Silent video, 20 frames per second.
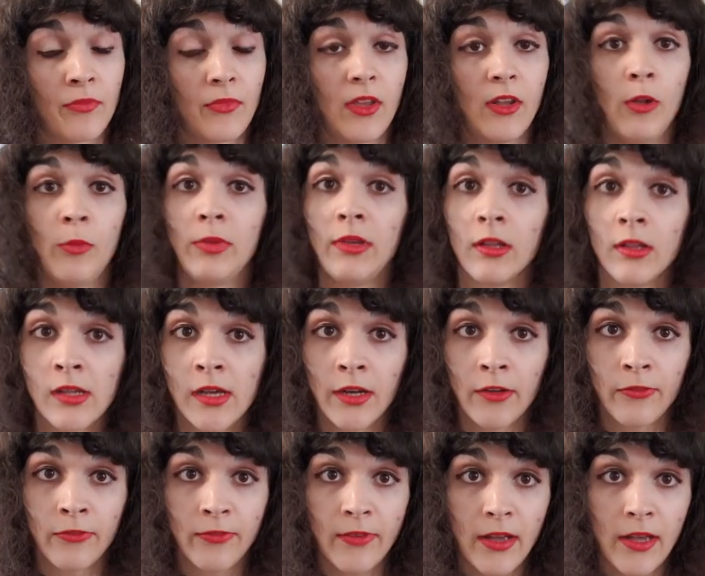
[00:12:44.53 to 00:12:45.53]
It'll be a lot
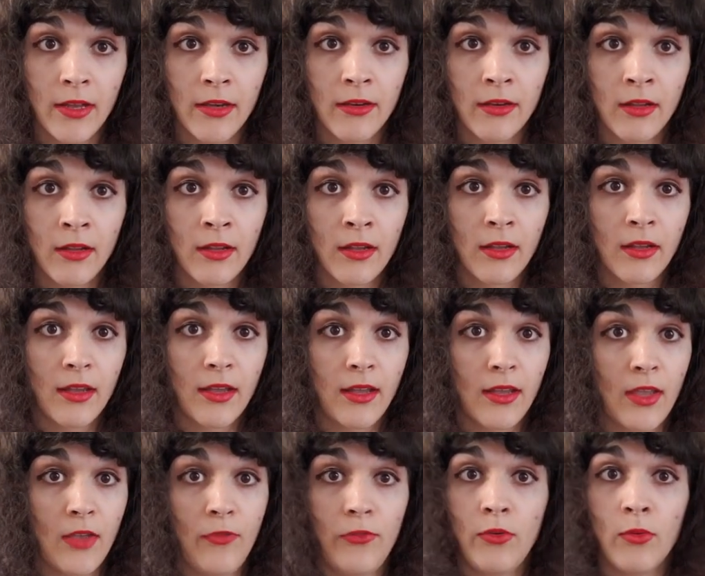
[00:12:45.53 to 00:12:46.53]
of fun.
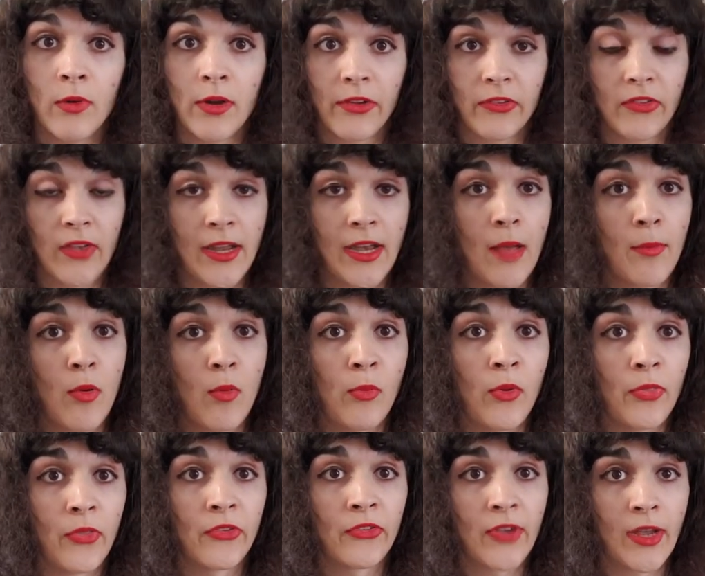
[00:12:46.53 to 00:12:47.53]
If you want to sign up, I'll
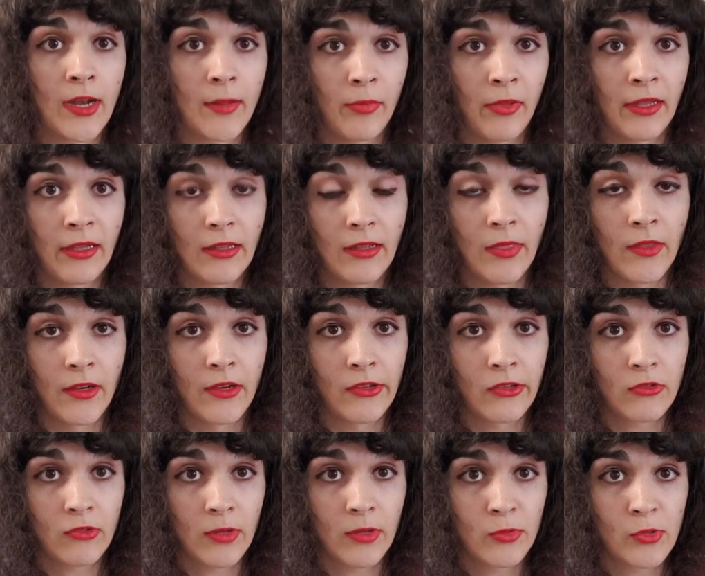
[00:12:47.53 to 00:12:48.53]
put the sign up link in the
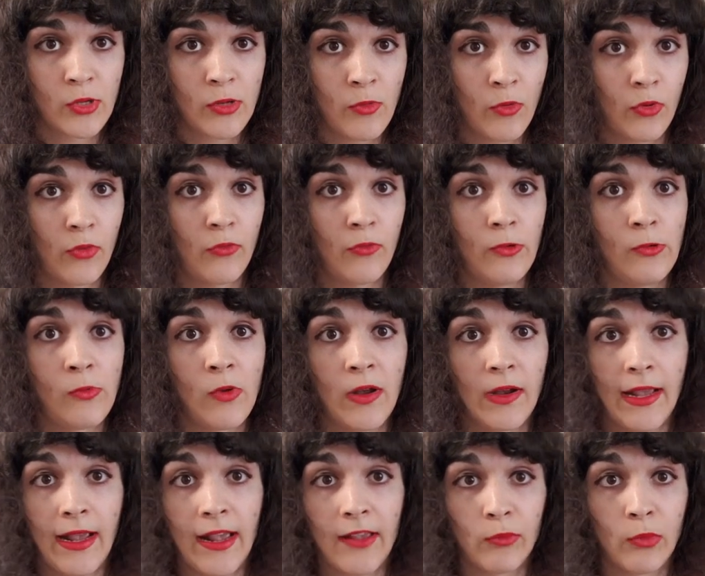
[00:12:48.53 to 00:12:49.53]
description, or if you
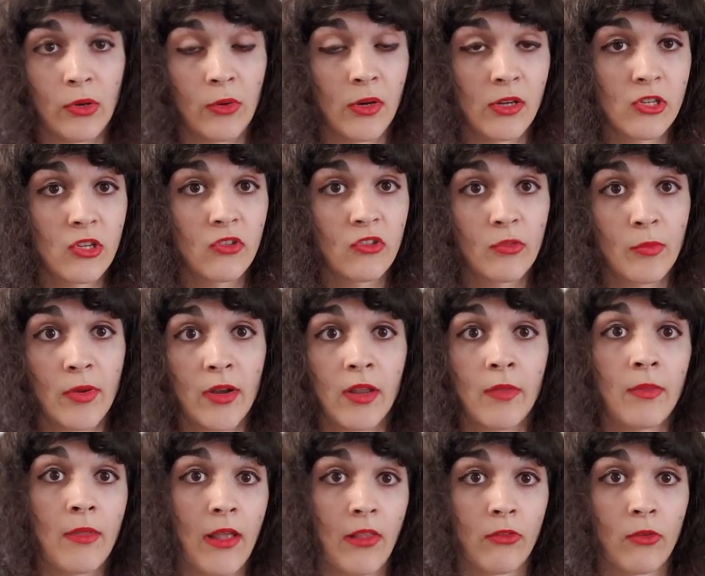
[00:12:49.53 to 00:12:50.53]
want to ask me questions about
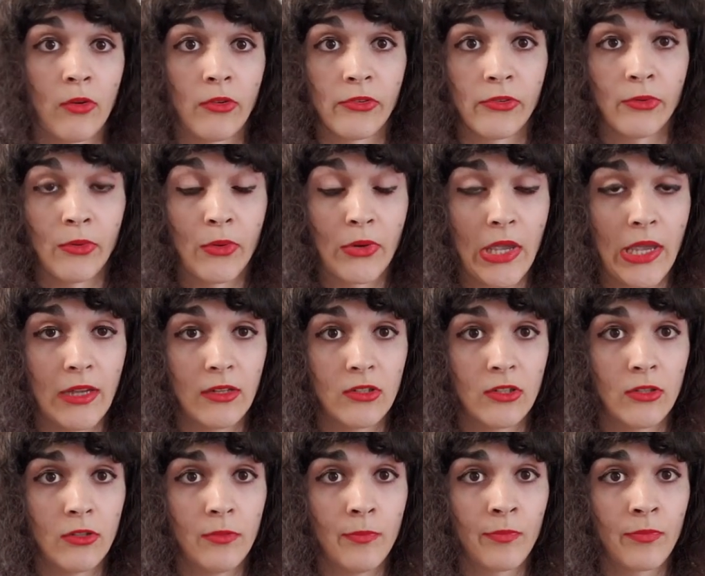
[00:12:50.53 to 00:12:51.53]
it, that's also okay
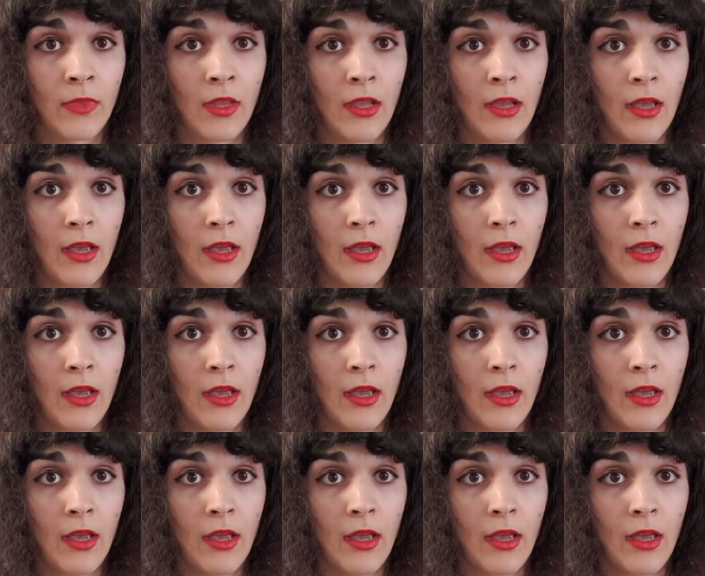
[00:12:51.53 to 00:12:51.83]
too.